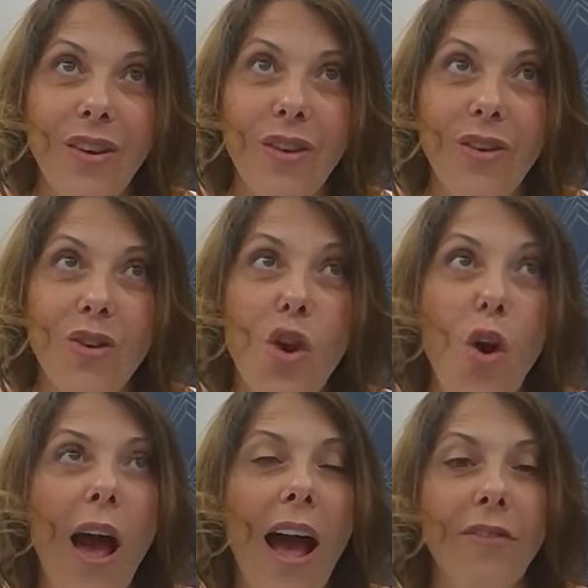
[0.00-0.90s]

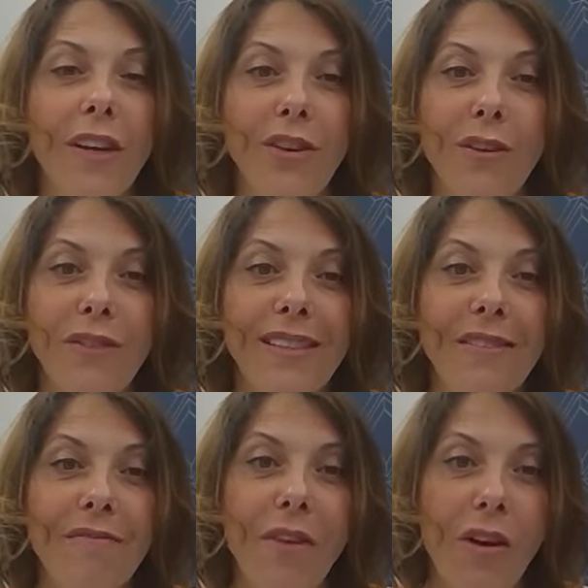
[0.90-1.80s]
not having an office
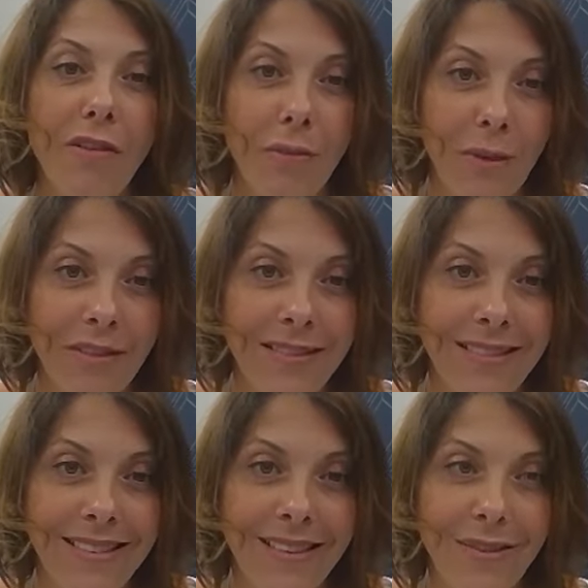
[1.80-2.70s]

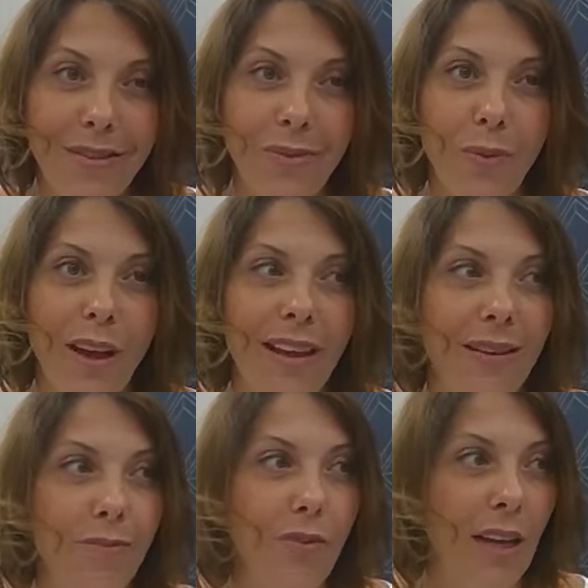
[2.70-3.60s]
environment
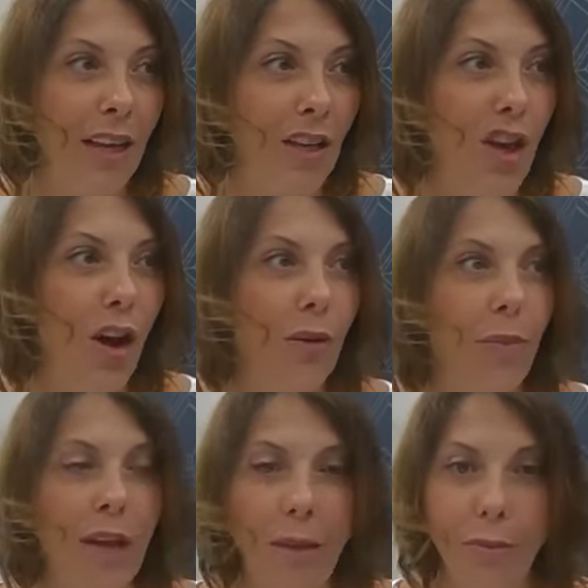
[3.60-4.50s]
when bringing young
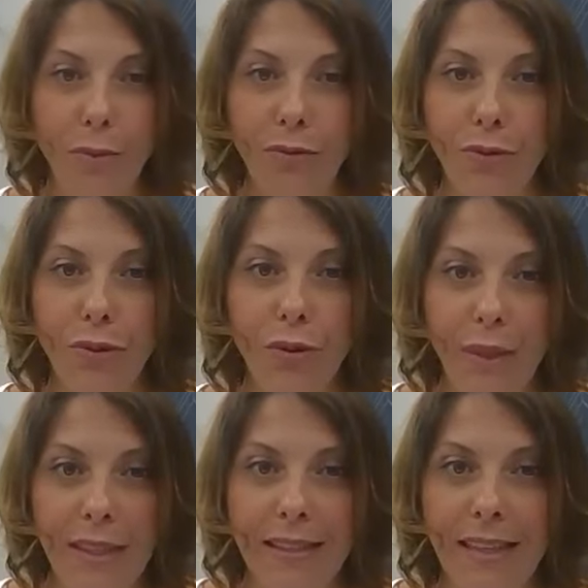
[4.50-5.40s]
people through the
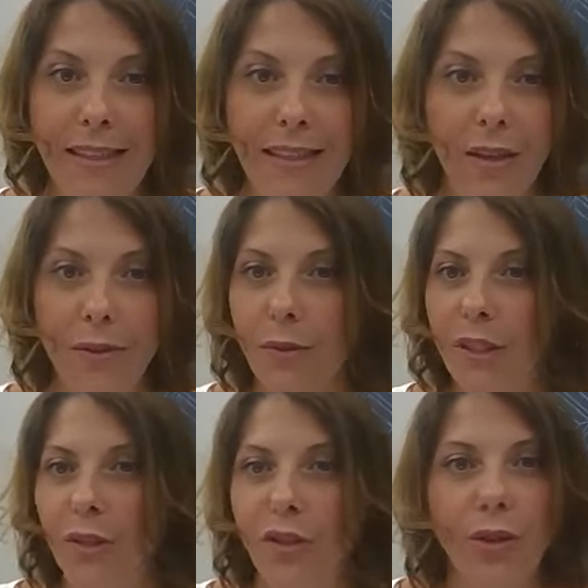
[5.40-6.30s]
business. So we
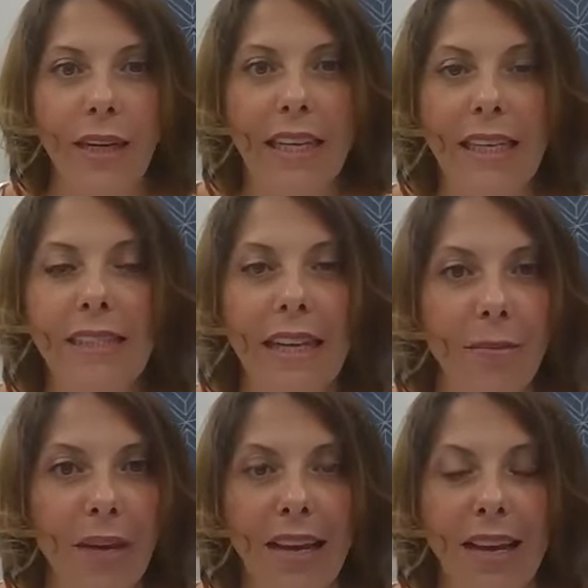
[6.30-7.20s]
do a trainee
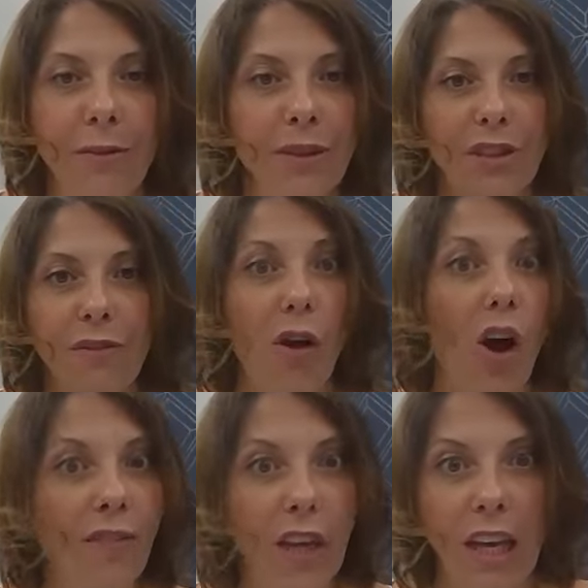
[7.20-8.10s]
scheme here, which is
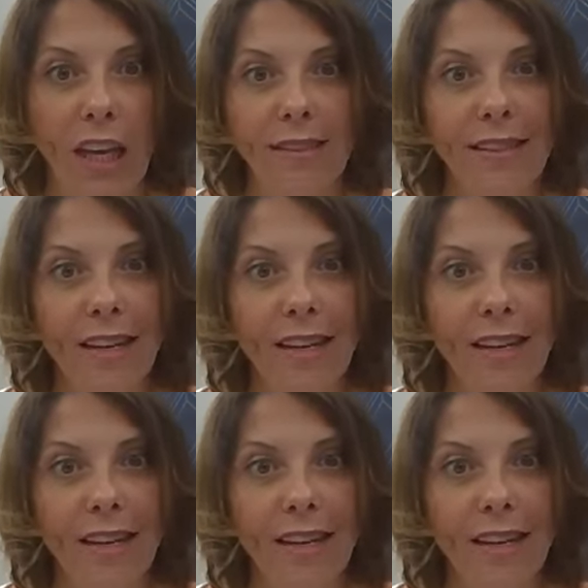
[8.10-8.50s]
5 years.